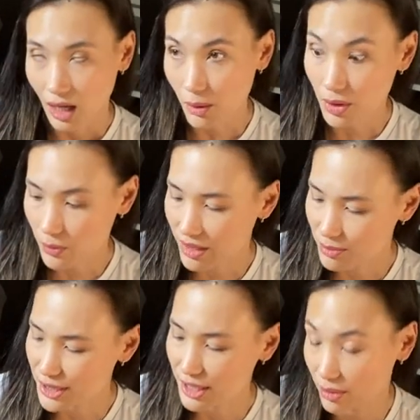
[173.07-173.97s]
I wouldn't wear them
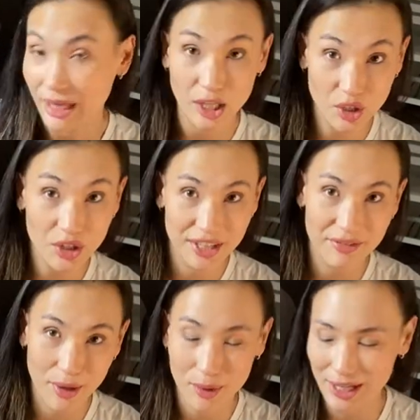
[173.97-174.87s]
to dinner, but I could
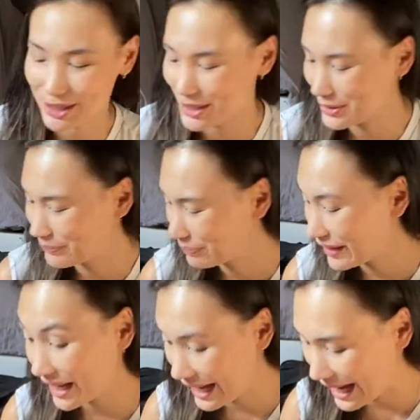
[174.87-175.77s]
if I wanted to,
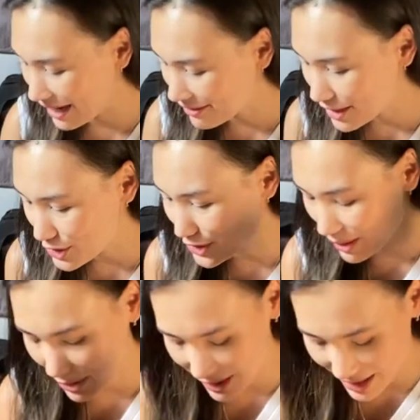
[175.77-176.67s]
and I have. So I
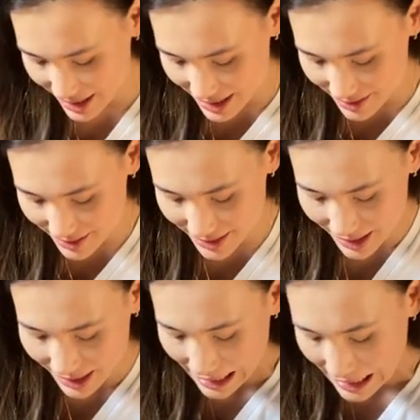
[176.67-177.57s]
put these
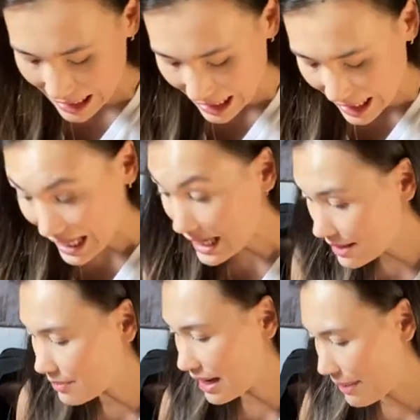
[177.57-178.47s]

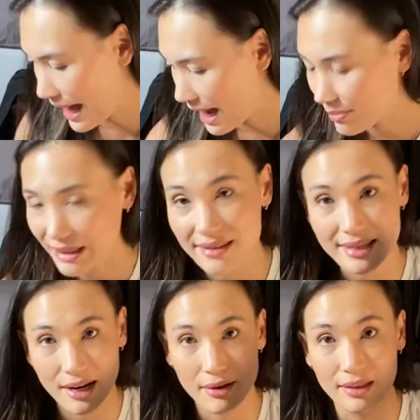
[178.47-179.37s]
in my bag because
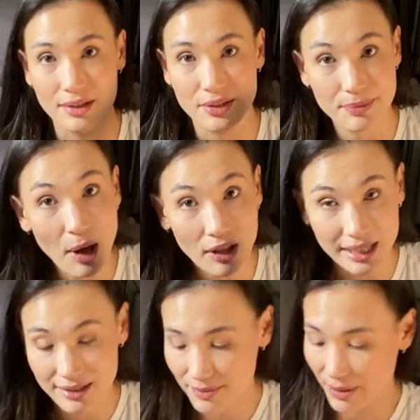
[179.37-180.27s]
they are the
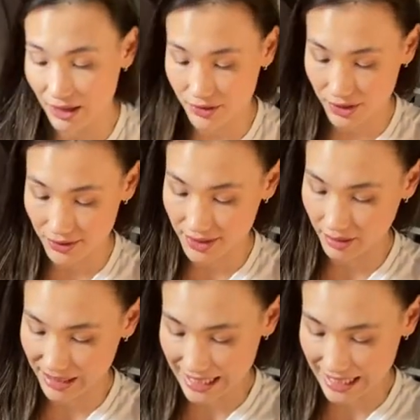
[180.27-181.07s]
smallest pair of shoes that I'll be